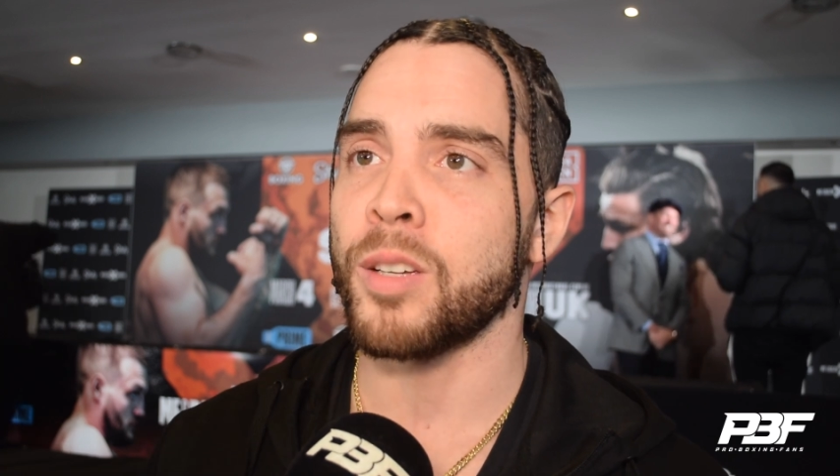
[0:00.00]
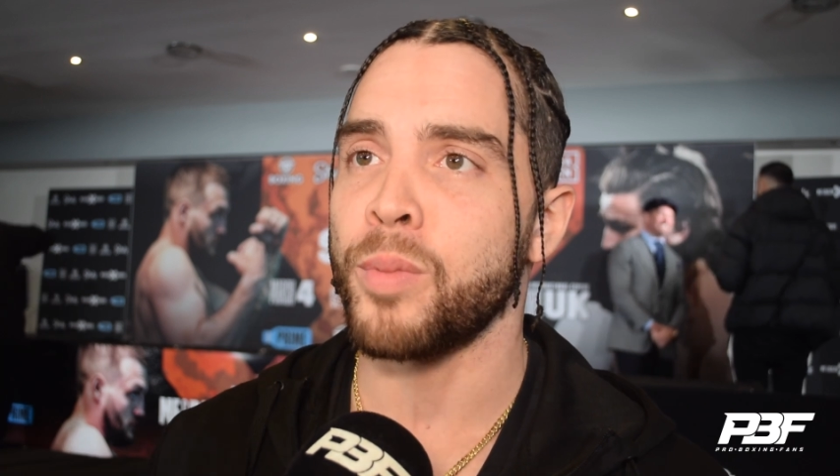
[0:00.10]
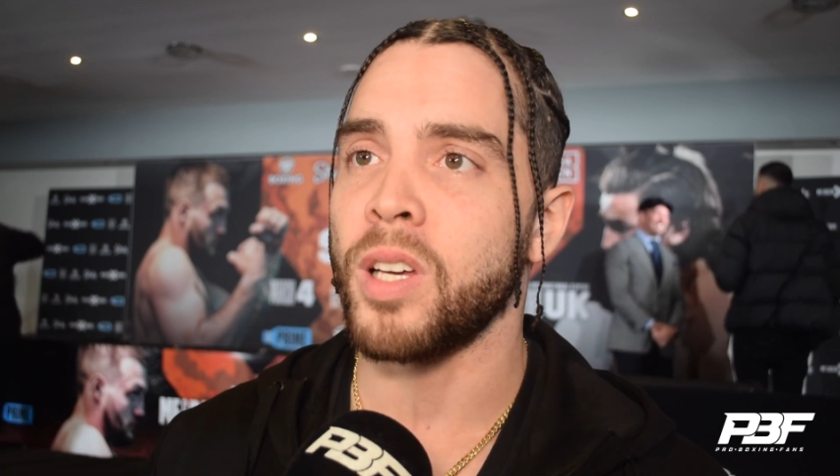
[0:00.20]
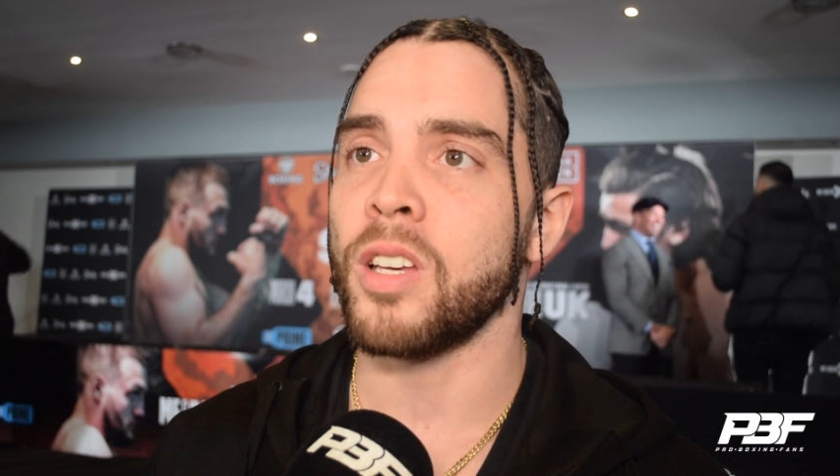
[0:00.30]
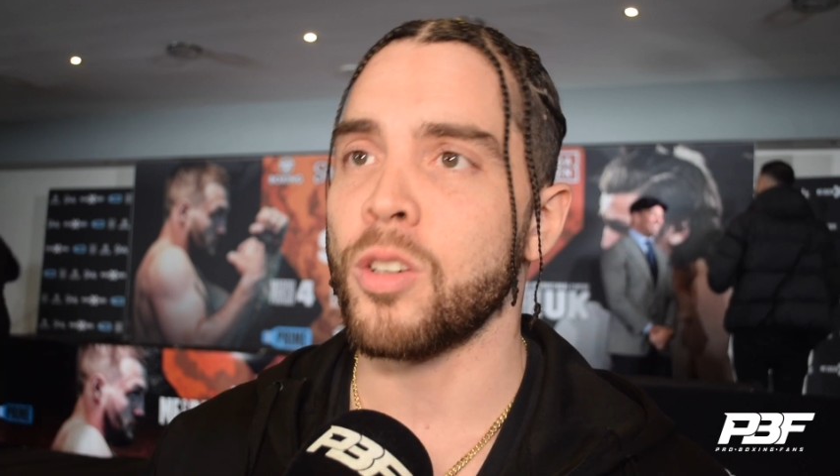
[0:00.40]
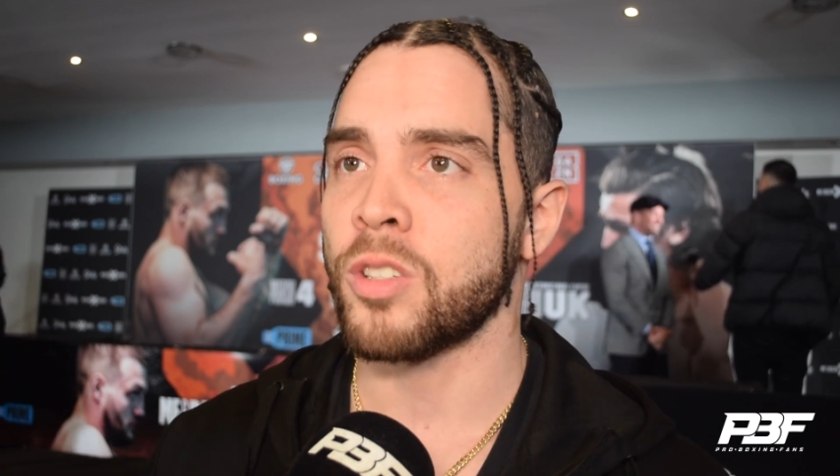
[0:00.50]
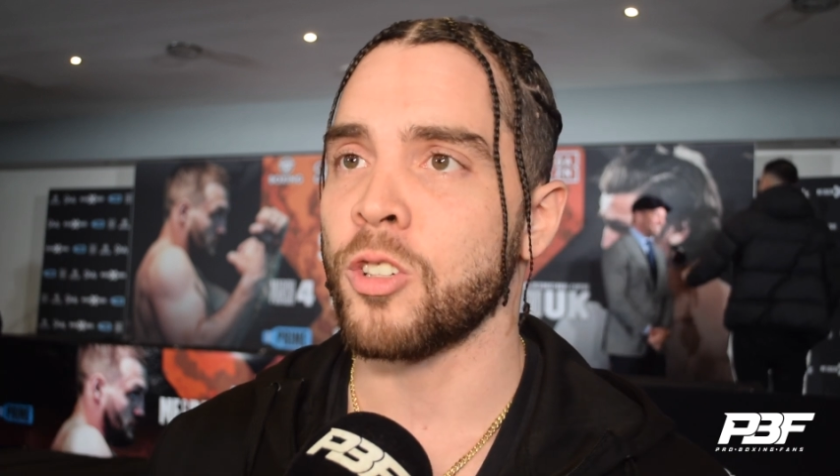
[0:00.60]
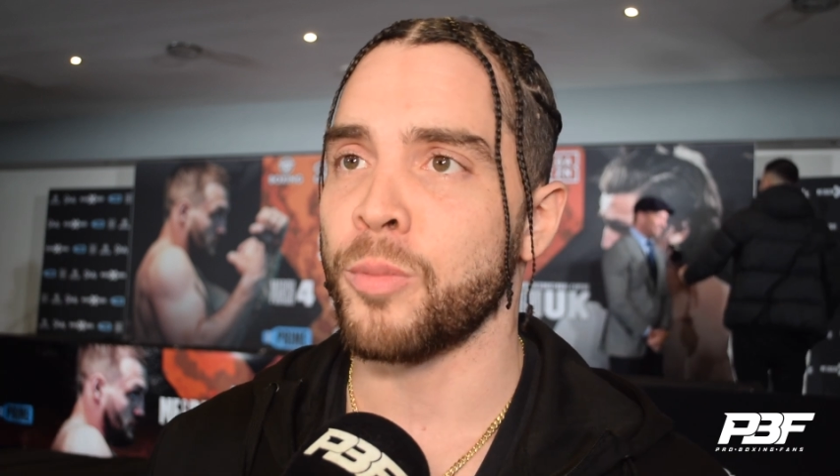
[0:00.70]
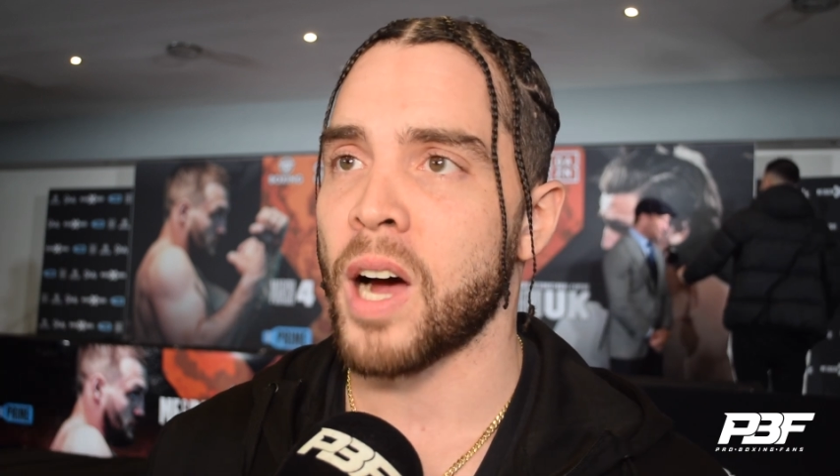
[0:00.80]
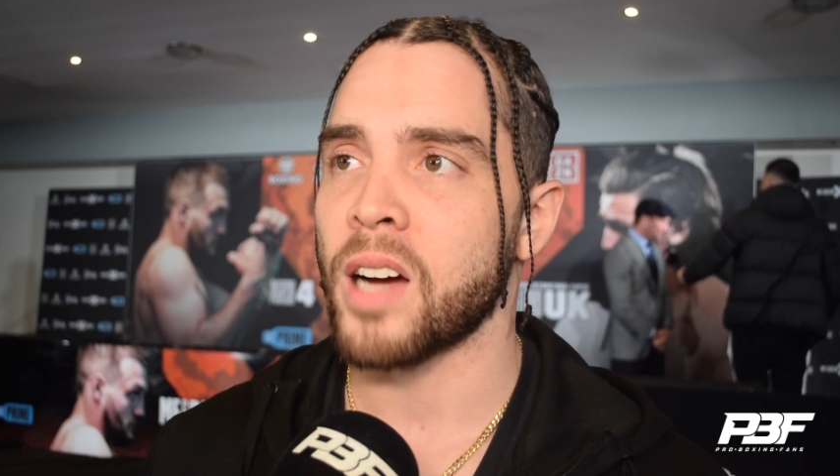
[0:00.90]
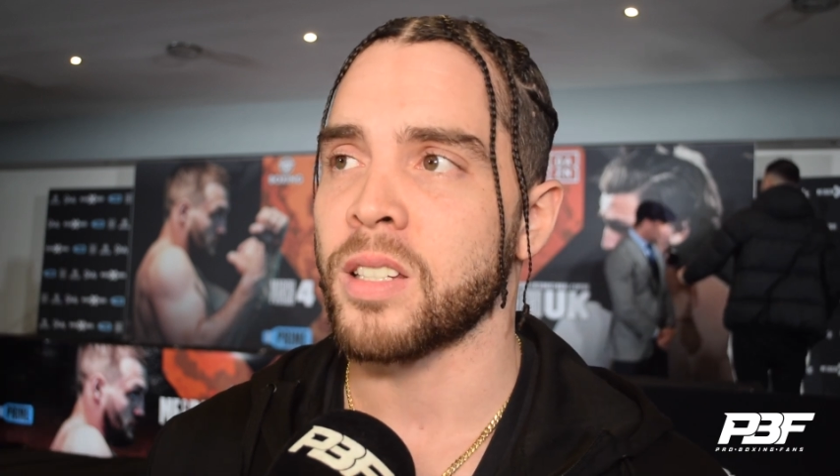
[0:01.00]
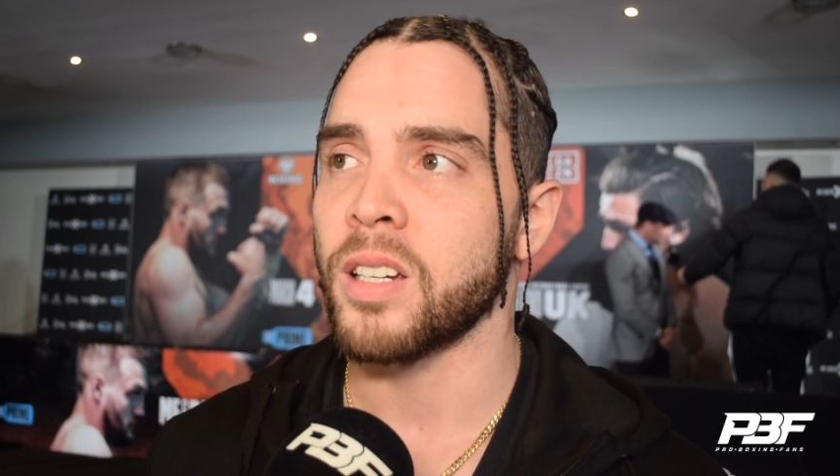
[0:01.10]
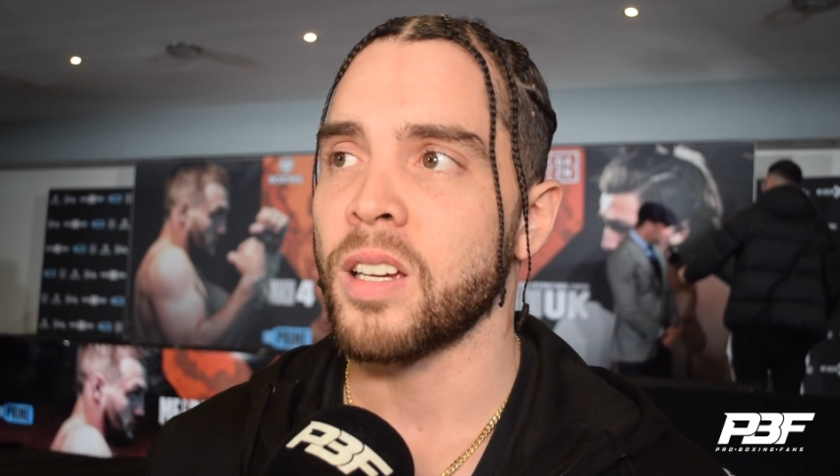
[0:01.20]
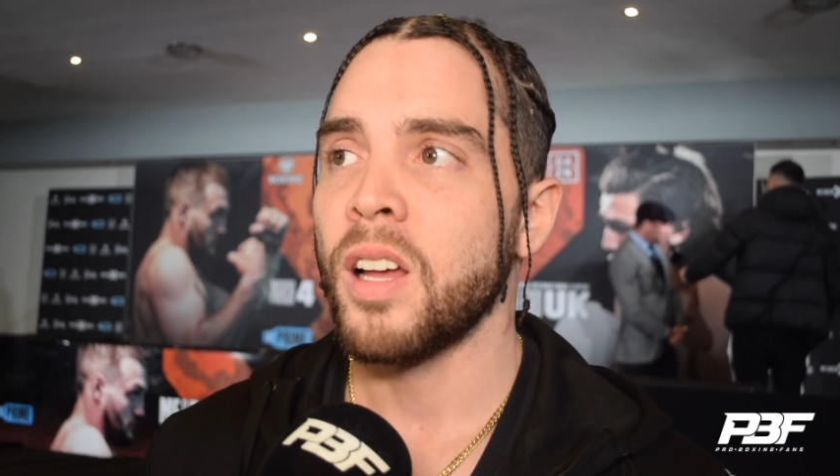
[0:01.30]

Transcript: to be a YouTube boxer,